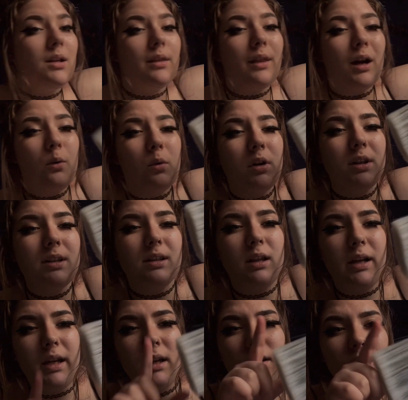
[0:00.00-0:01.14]
that one is
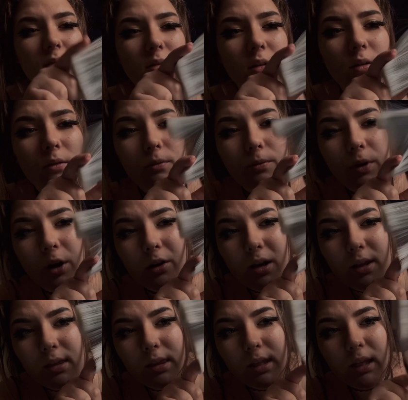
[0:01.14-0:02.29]
like very
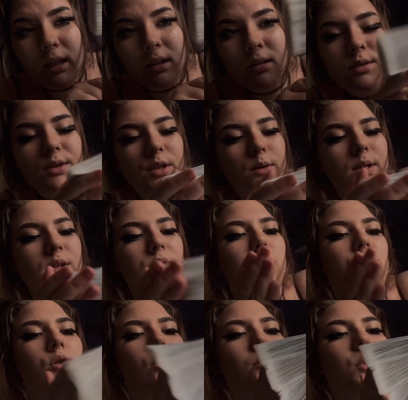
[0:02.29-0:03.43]
thin, so it's
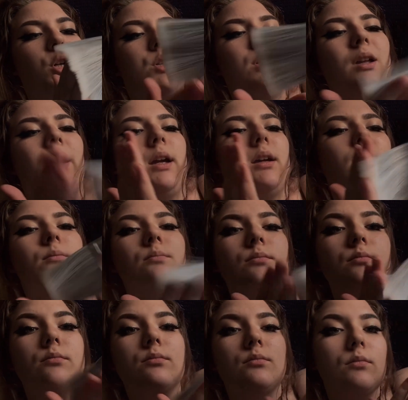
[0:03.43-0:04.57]
not got much like
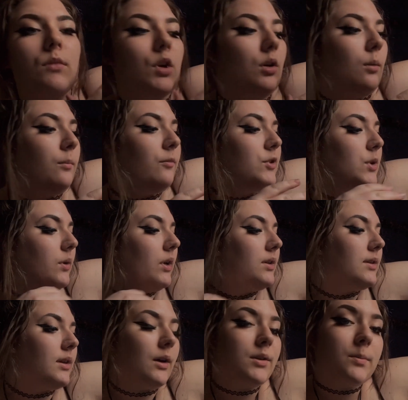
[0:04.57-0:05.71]
oomph to it.
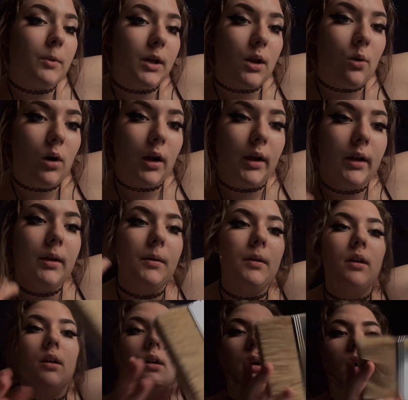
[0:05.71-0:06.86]
So that was pretty quiet.
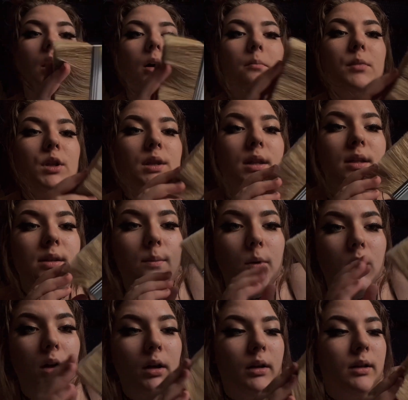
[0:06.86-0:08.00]
But this
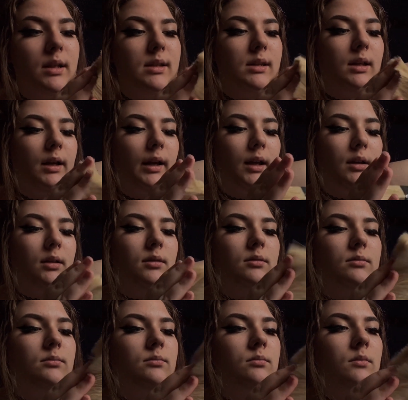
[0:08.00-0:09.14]
one is like
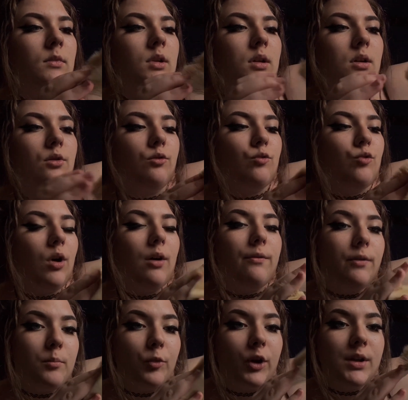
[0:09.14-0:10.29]

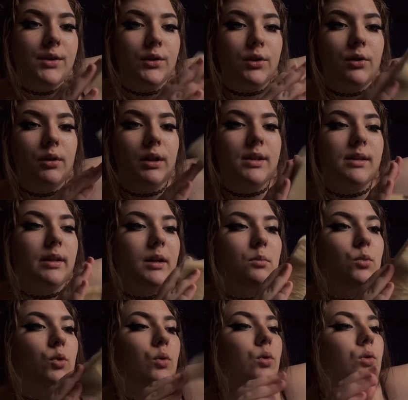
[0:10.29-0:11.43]
rougher bristle and it's like
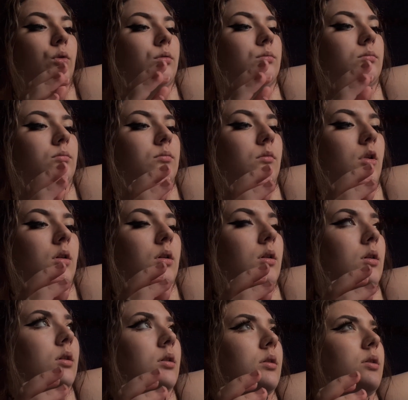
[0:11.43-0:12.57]
more
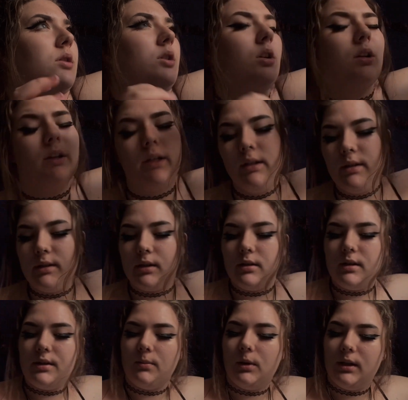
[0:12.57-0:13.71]
solid. So
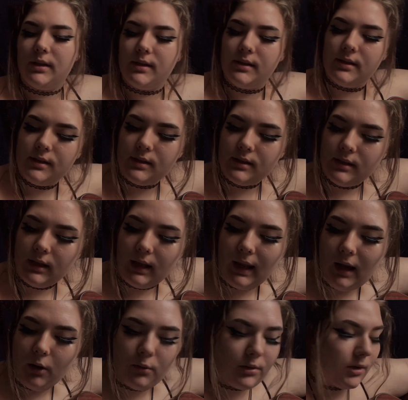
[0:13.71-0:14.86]
this one is
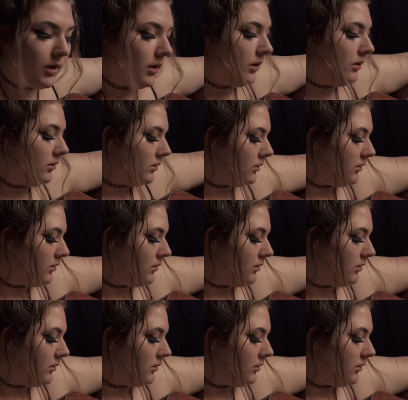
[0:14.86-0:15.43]
louder.